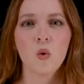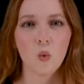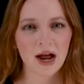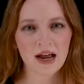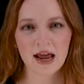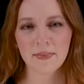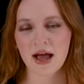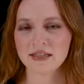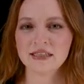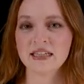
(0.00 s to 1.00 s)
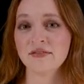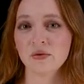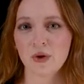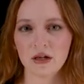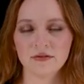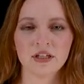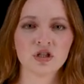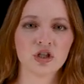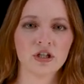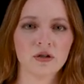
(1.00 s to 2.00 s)
why iPaaS is even
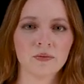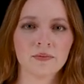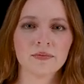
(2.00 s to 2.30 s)
relevant to you.